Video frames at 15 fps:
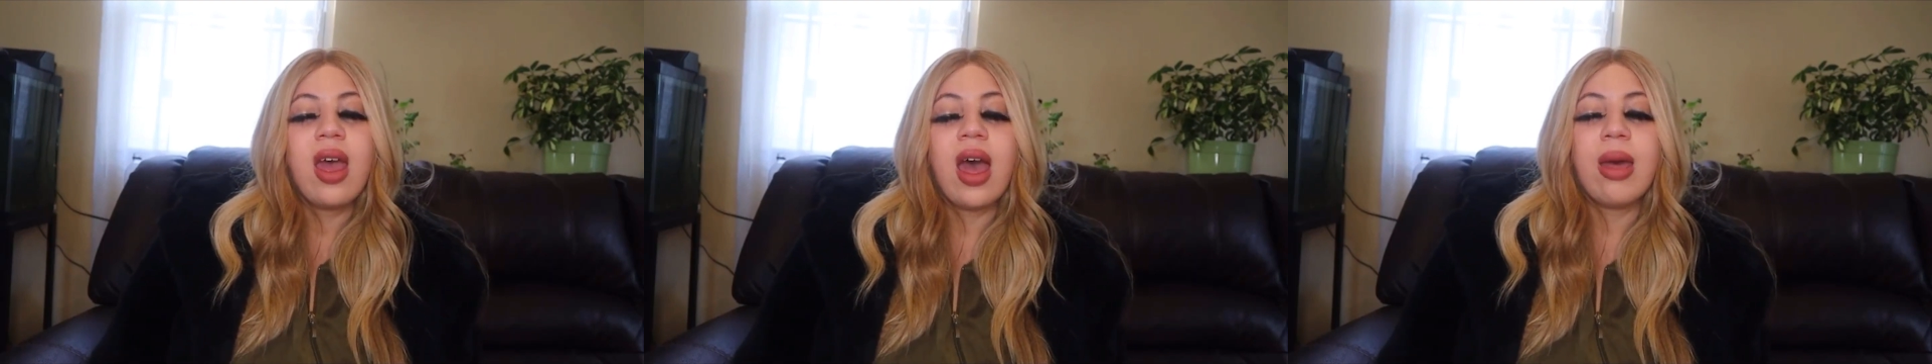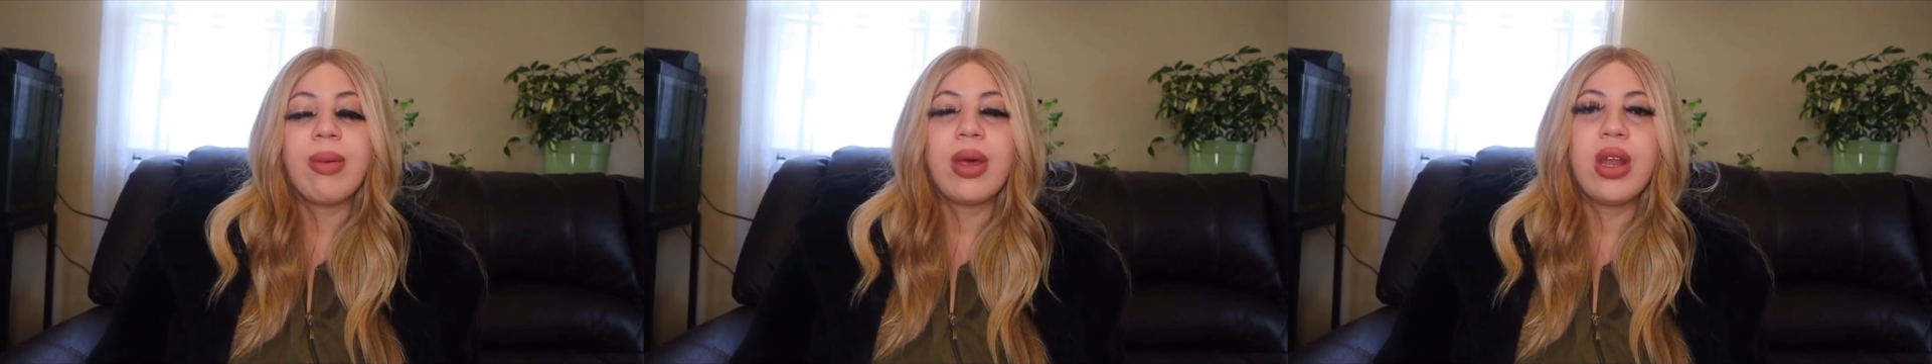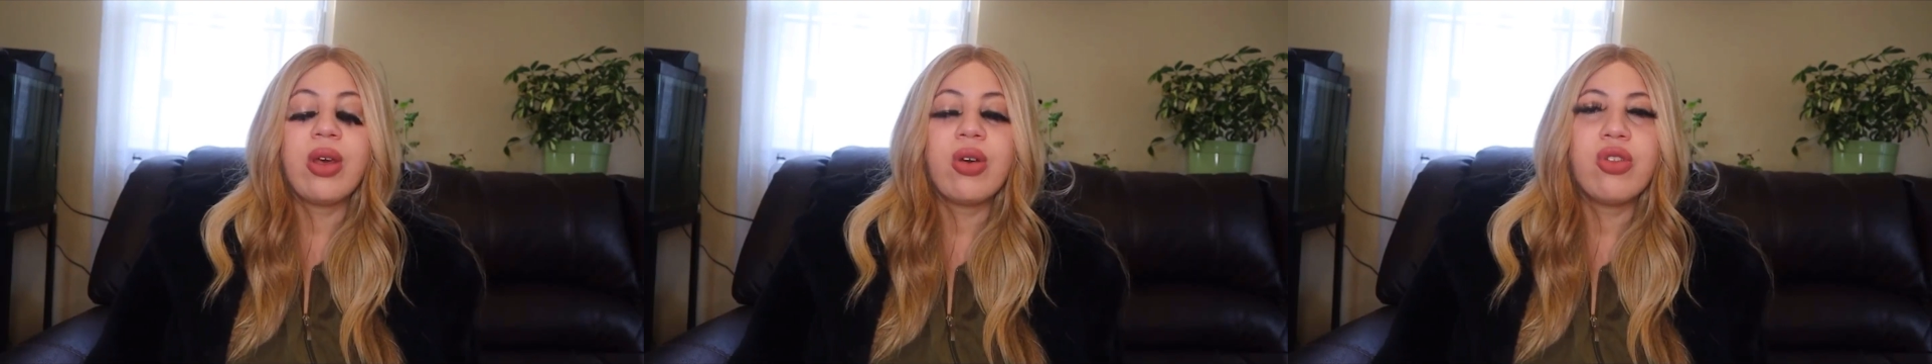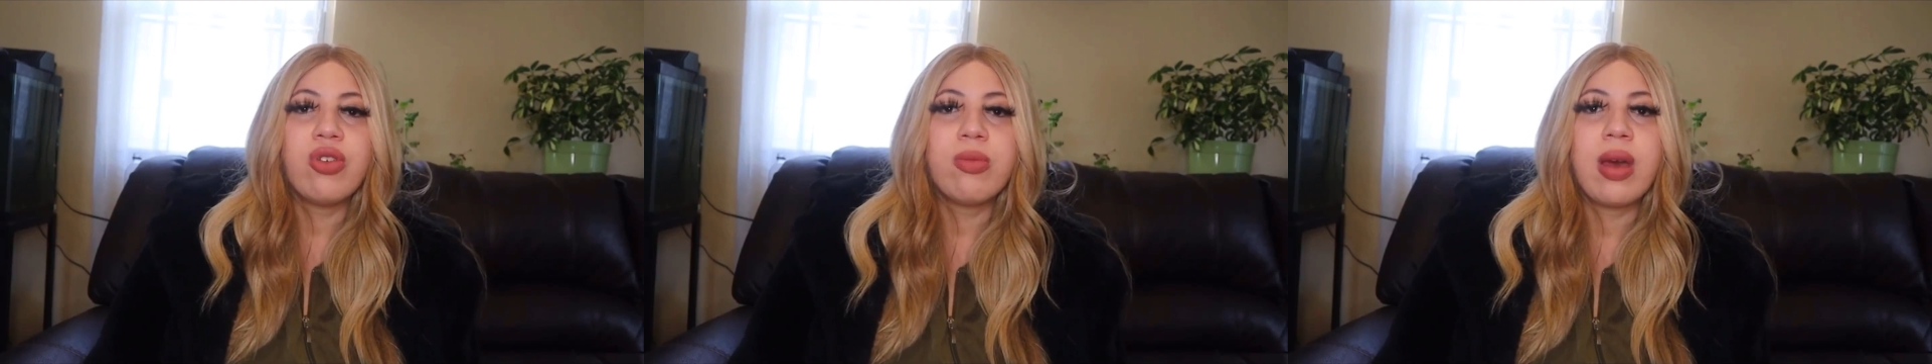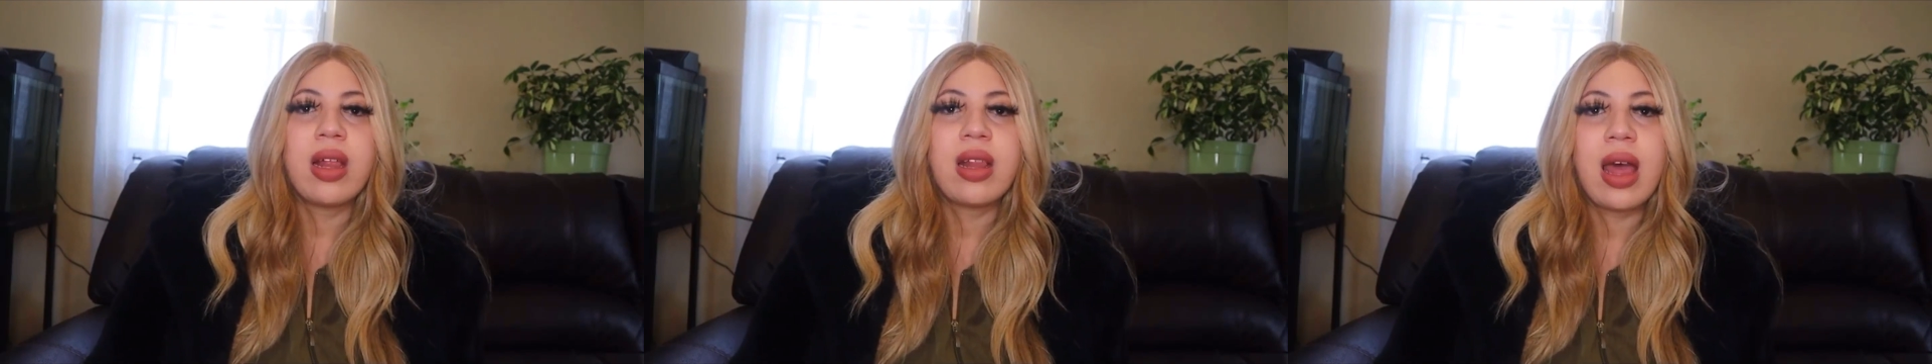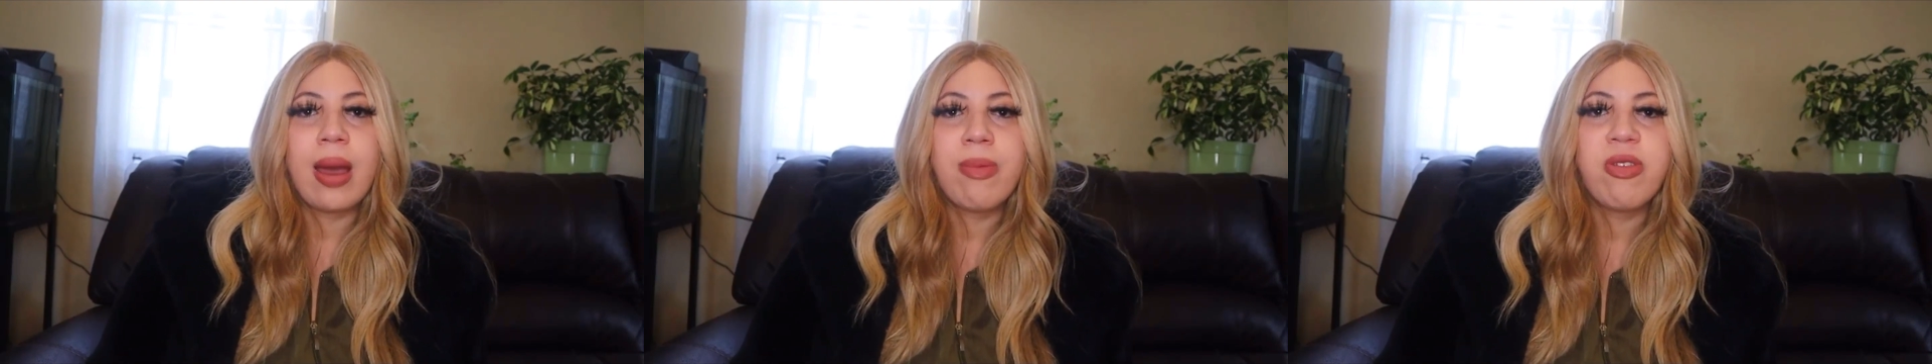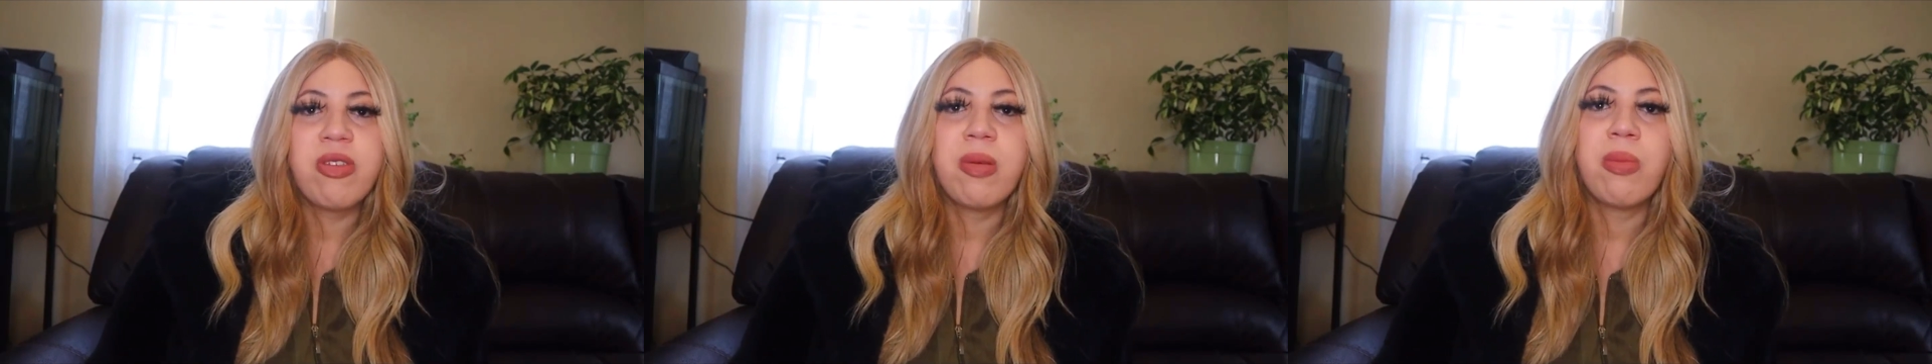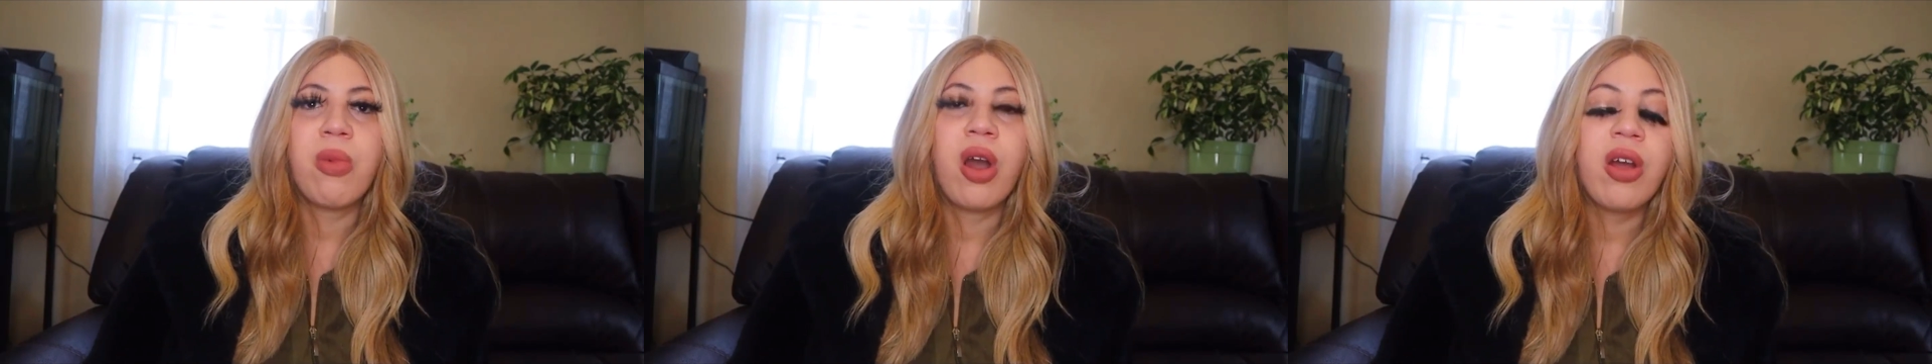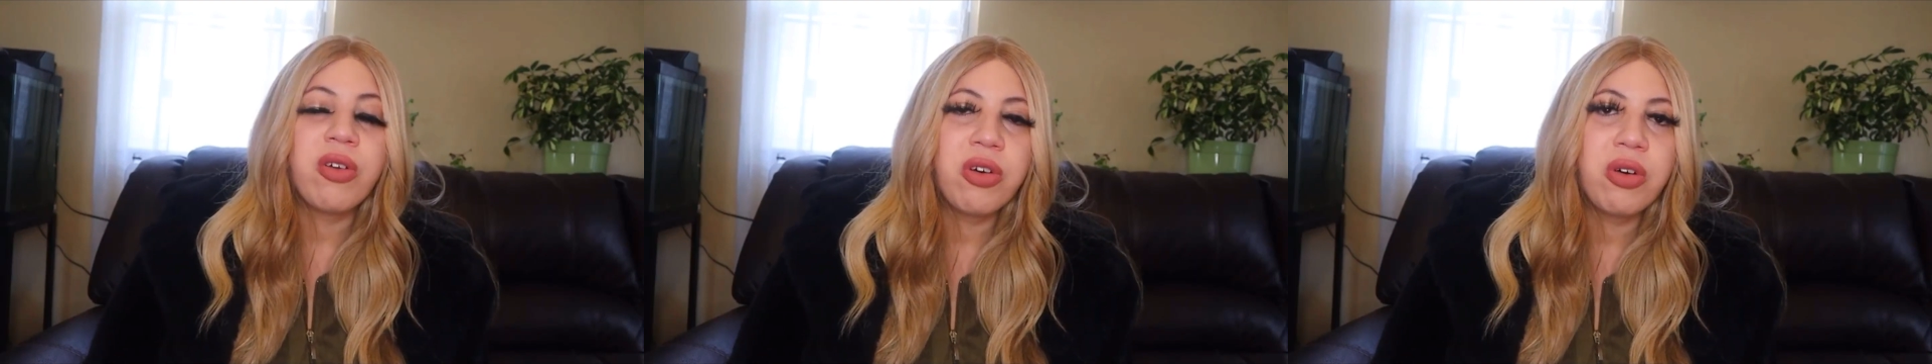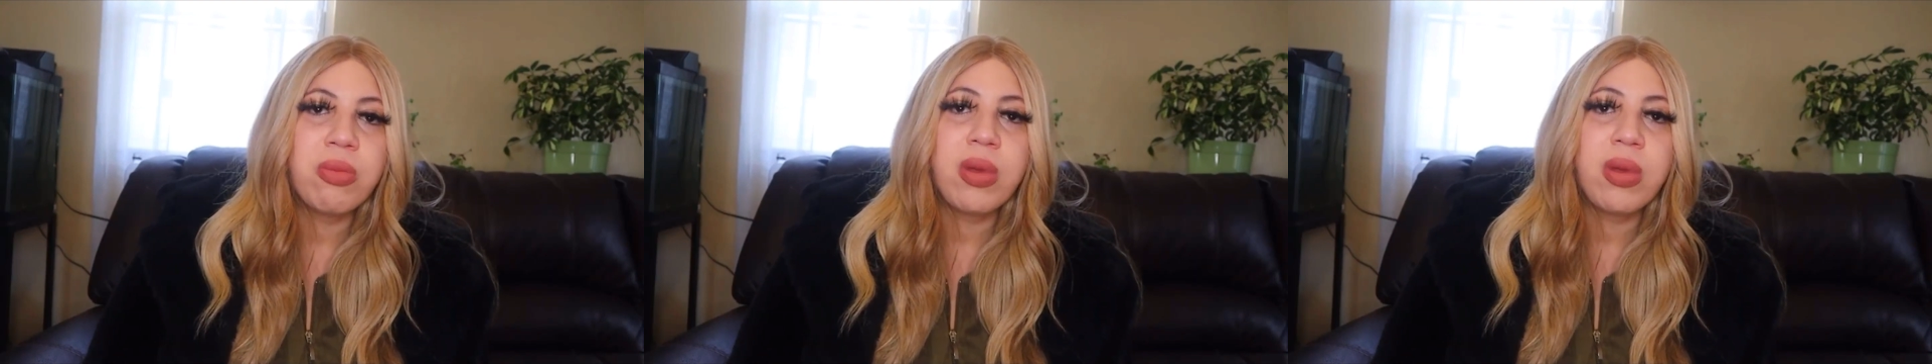I'm going to go do my labs tomorrow.